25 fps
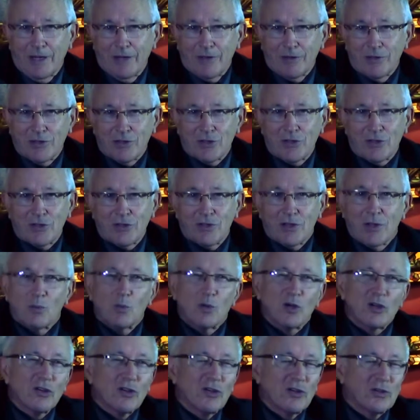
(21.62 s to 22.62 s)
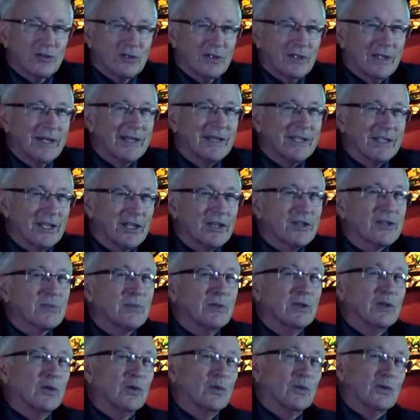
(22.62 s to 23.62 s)
somewhere along the line, gets to
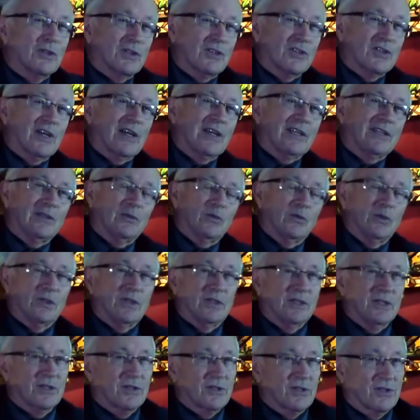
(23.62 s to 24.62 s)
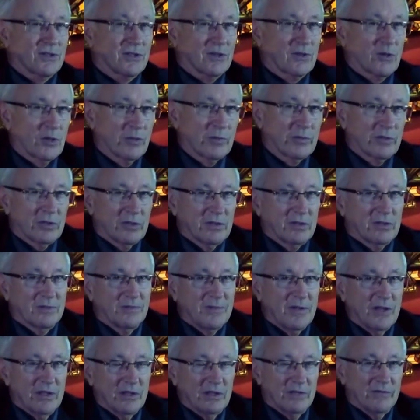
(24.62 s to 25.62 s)
be known exactly what it is a criminal
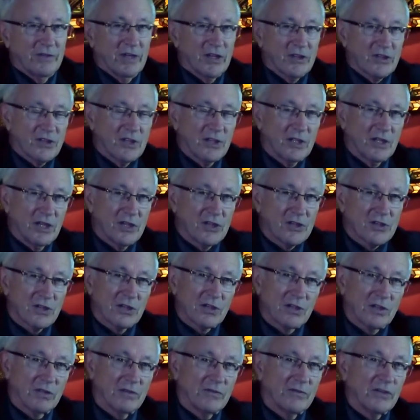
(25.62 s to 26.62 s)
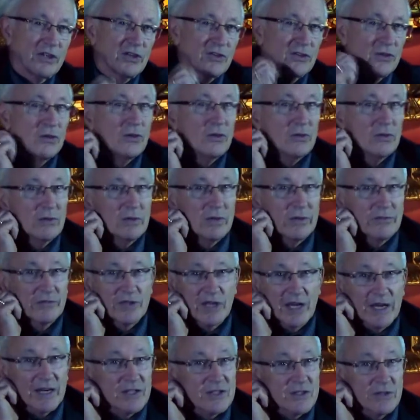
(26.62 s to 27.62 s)
investigation to convict you of
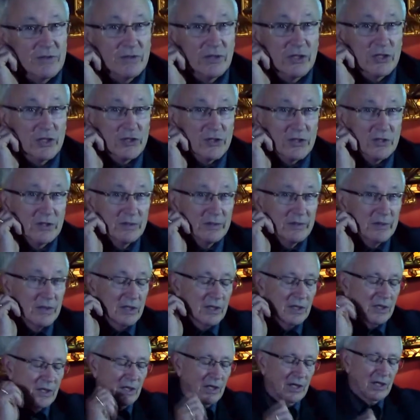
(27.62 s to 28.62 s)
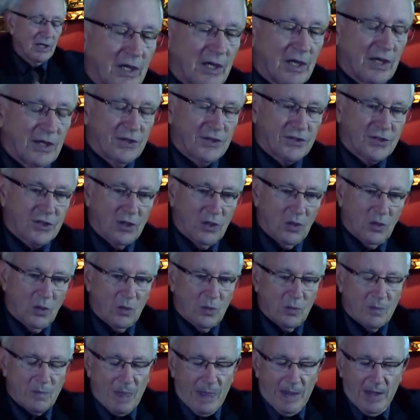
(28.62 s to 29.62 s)
tax evasion.
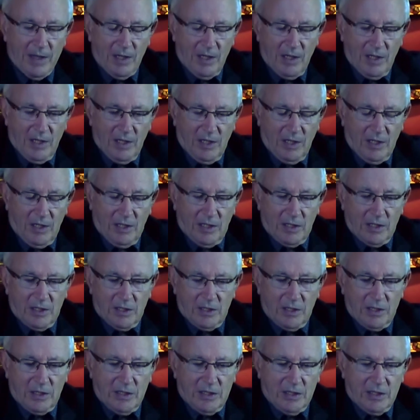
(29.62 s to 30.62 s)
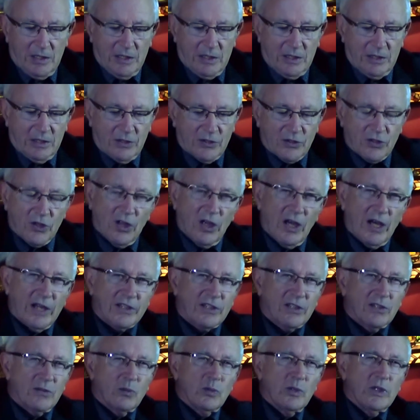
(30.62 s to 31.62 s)
So there's a
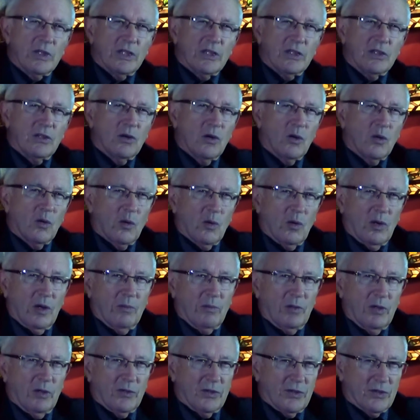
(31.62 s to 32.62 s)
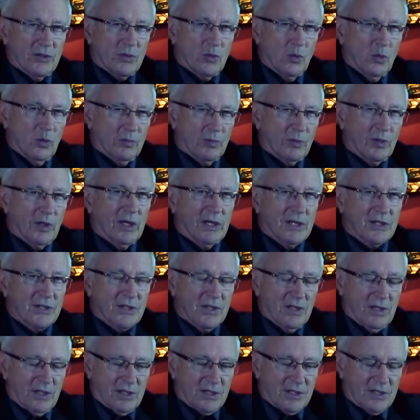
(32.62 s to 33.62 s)
lot to really know about this whole
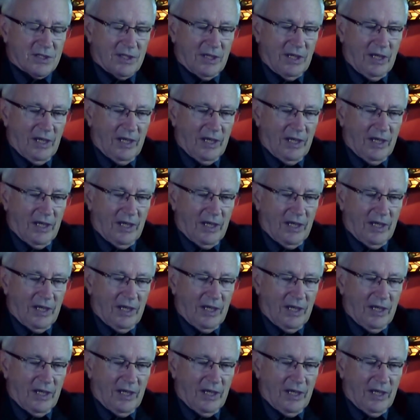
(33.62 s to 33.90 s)
process.